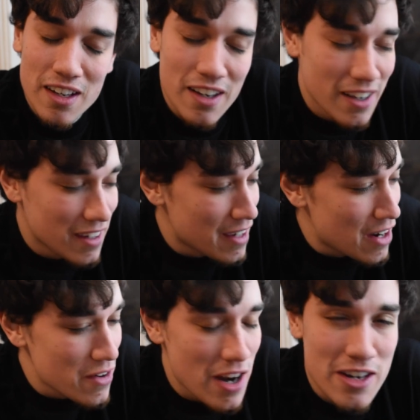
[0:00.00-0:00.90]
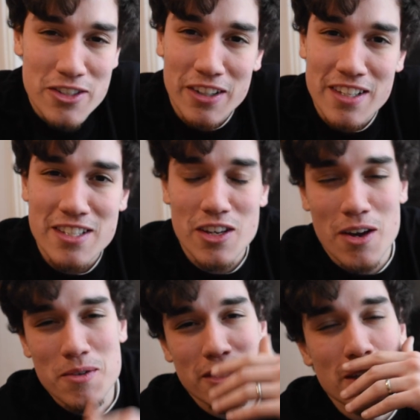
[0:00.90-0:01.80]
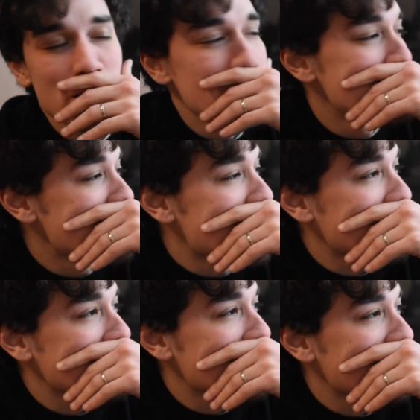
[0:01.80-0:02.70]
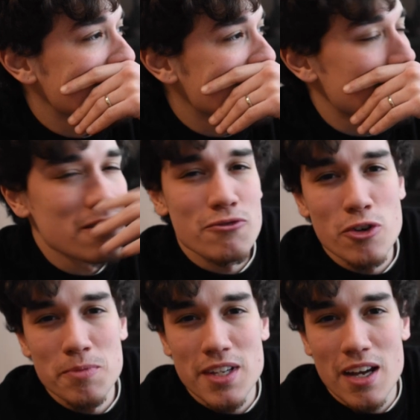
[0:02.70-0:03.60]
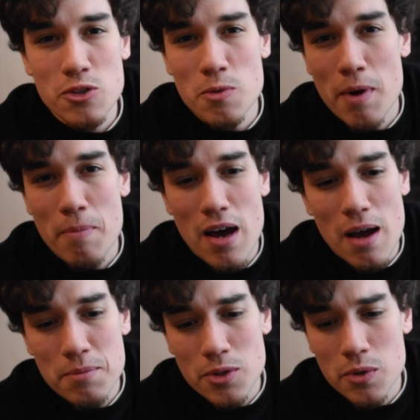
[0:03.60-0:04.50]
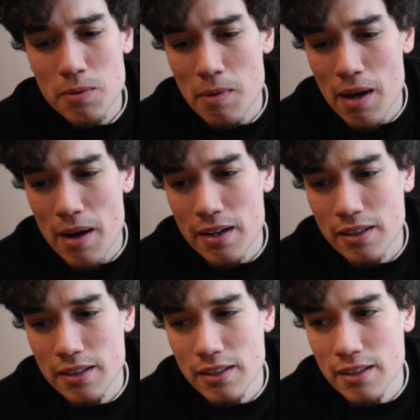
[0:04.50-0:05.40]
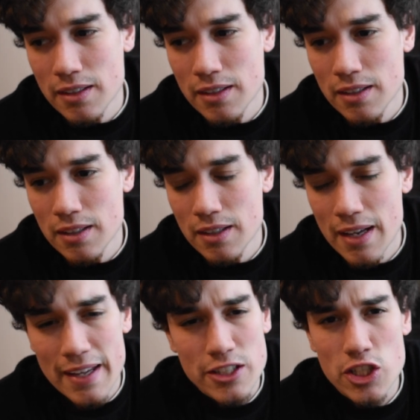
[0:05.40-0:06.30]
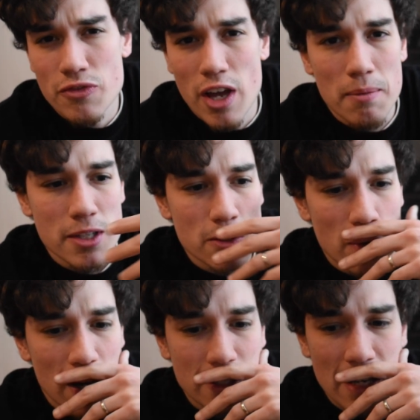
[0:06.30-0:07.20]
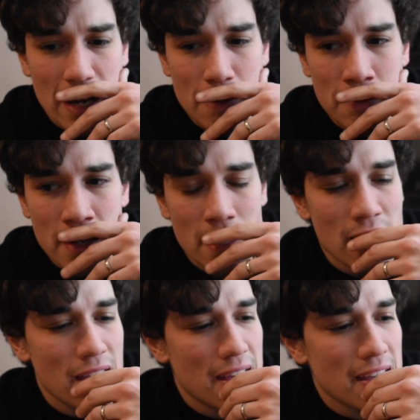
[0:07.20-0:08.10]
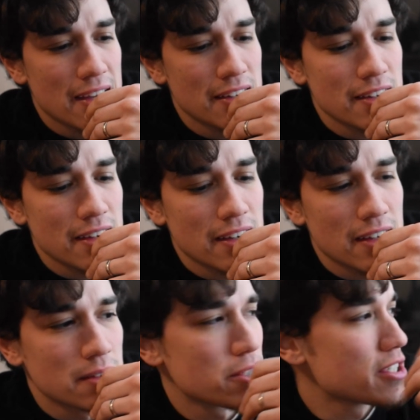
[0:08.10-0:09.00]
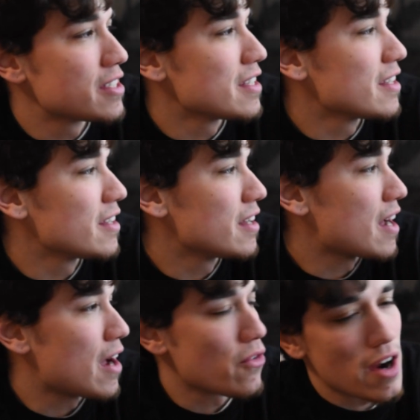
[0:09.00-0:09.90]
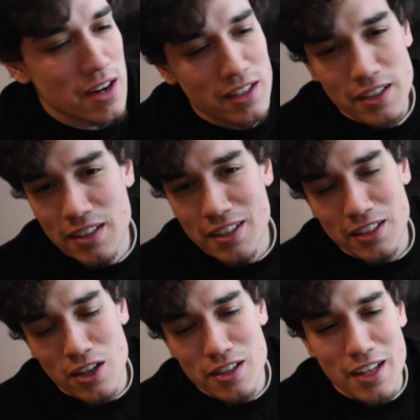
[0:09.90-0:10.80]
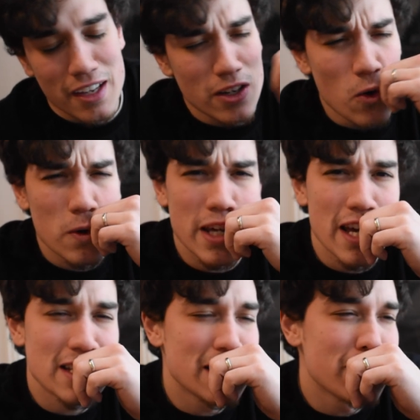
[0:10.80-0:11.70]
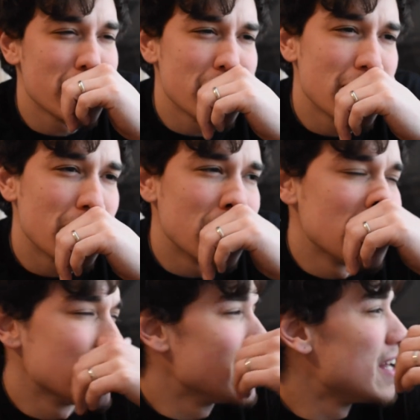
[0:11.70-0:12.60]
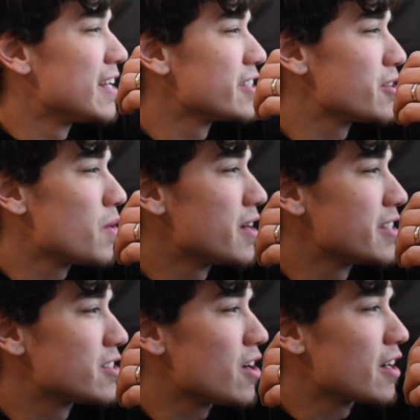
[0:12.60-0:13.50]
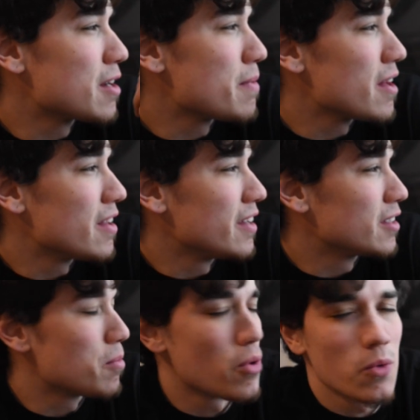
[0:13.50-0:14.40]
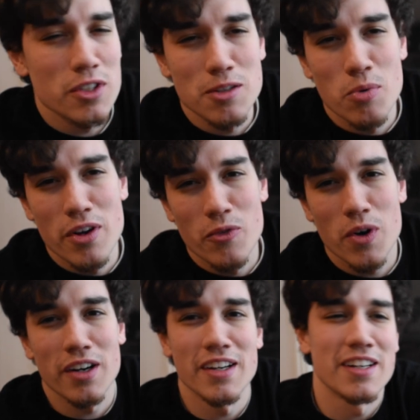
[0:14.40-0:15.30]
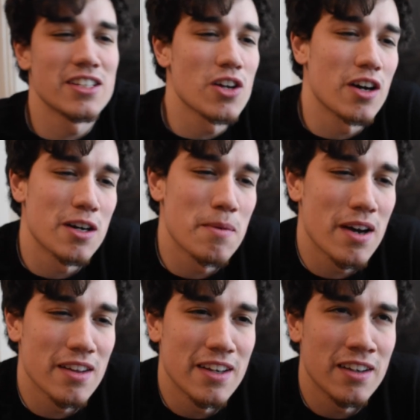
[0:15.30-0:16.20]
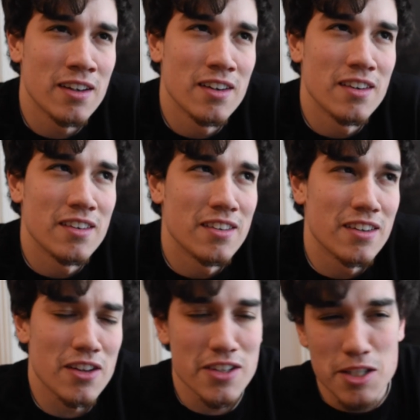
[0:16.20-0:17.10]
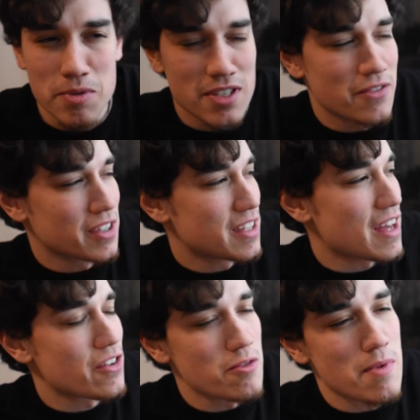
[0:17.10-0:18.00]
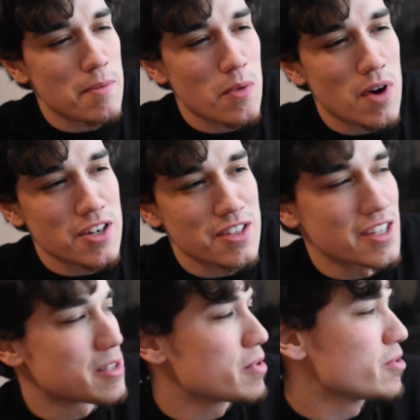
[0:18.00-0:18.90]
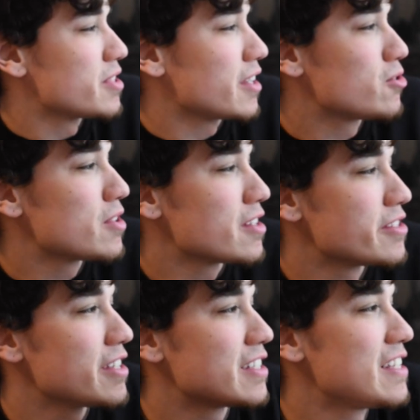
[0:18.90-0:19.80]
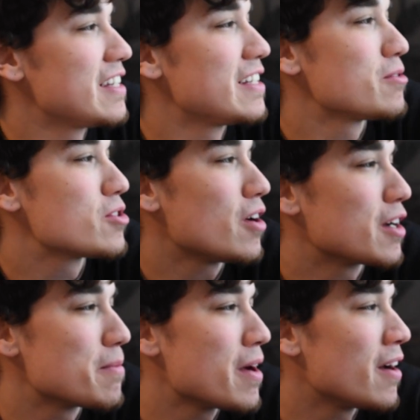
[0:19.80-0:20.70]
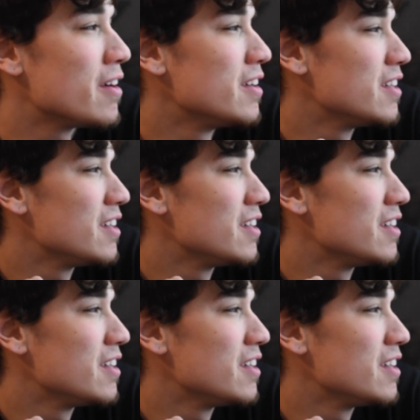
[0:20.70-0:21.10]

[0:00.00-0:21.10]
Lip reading: I don't know how to start this. So I didn't film today. I was with my pops. I was with my Annika, and just family squad time. And just ironically clicked on like an old Casey video, and it's the one he's talking about like the point. What's the point of working? And he's talking about like on this specific day. I don't remember watching this, but it was like 2016. He was talking about